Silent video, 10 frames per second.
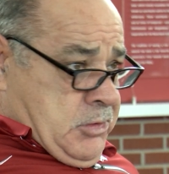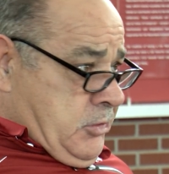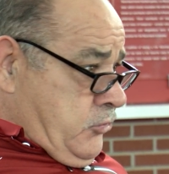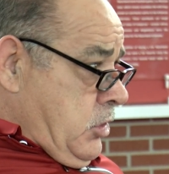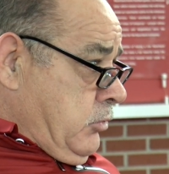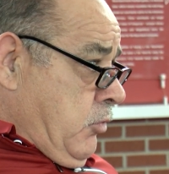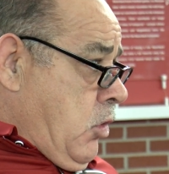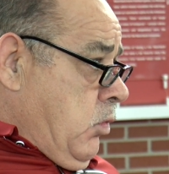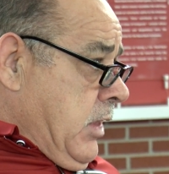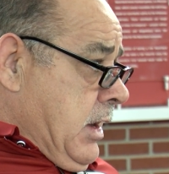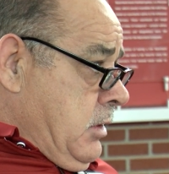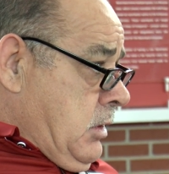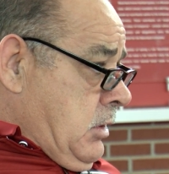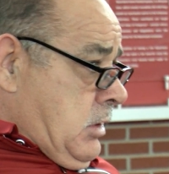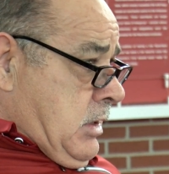But there's nothing wrong with that.
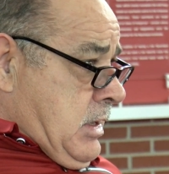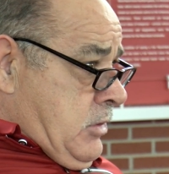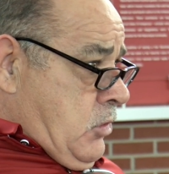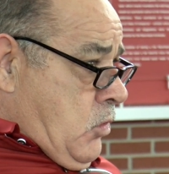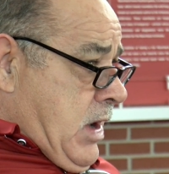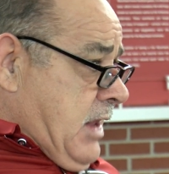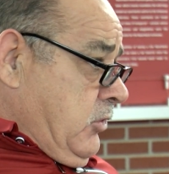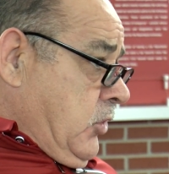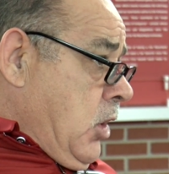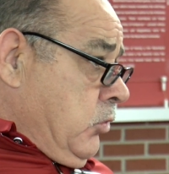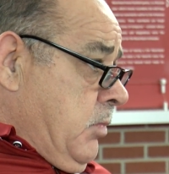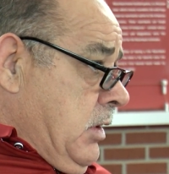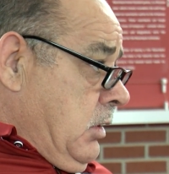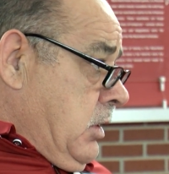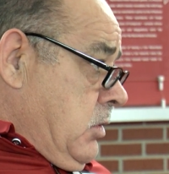And you don't have to talk to be
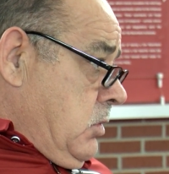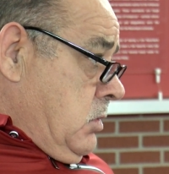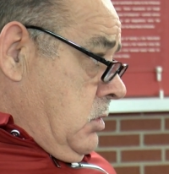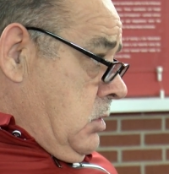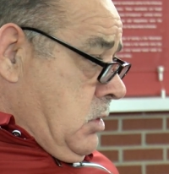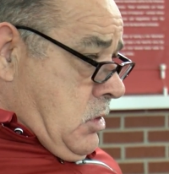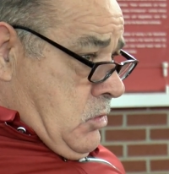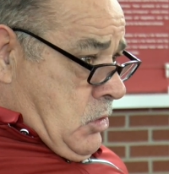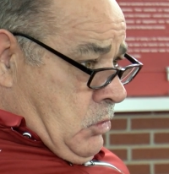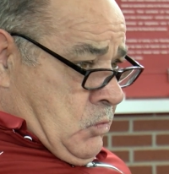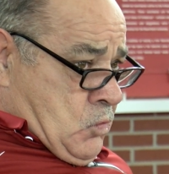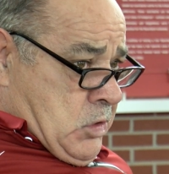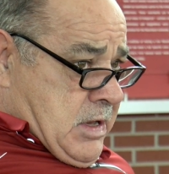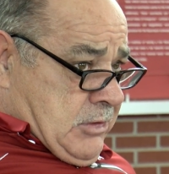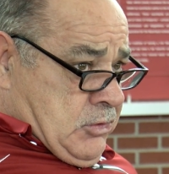a leader. You know,
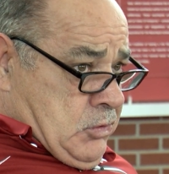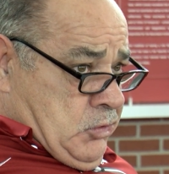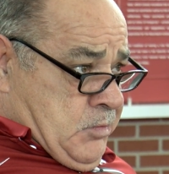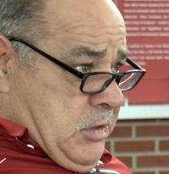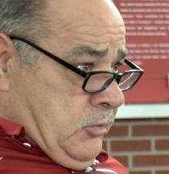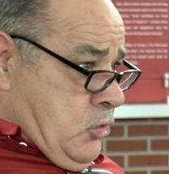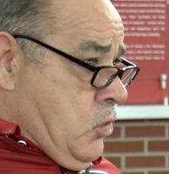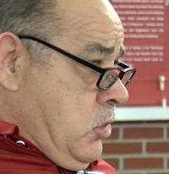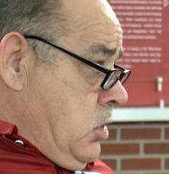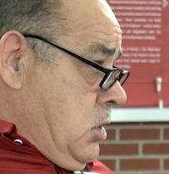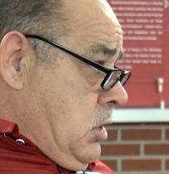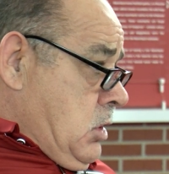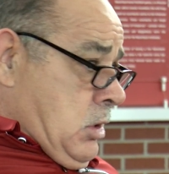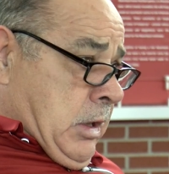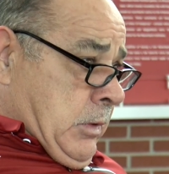what you have to do is be a doer.
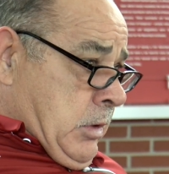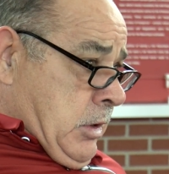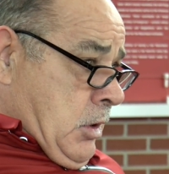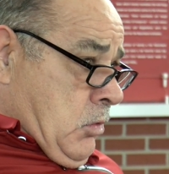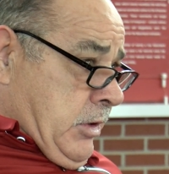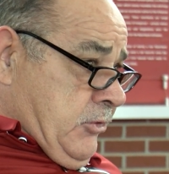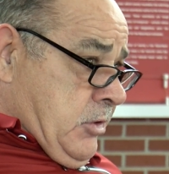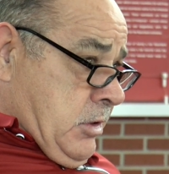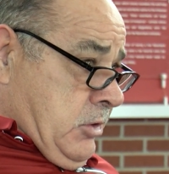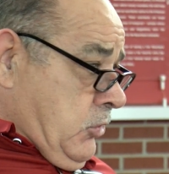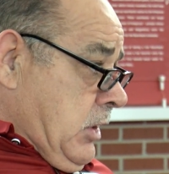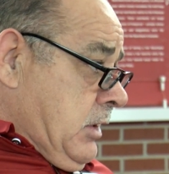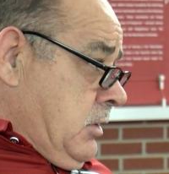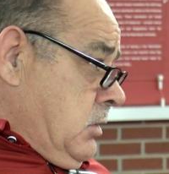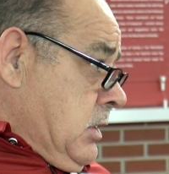And, and all he's done is
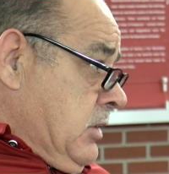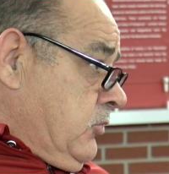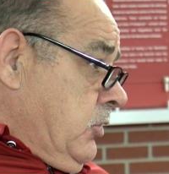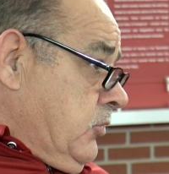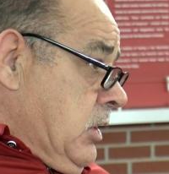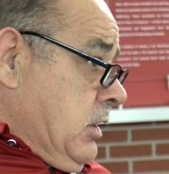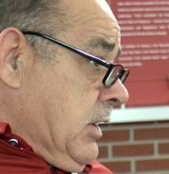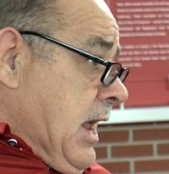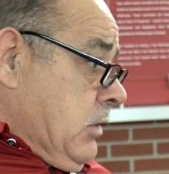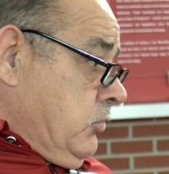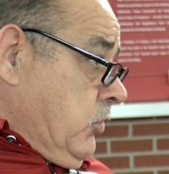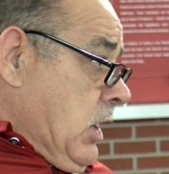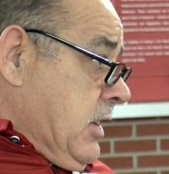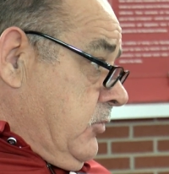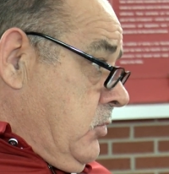led the SEC in tackles the
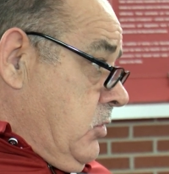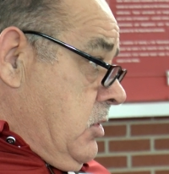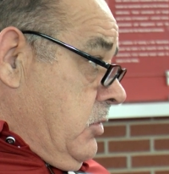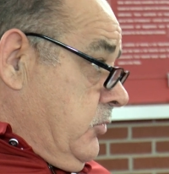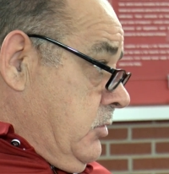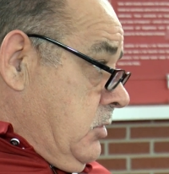last two years.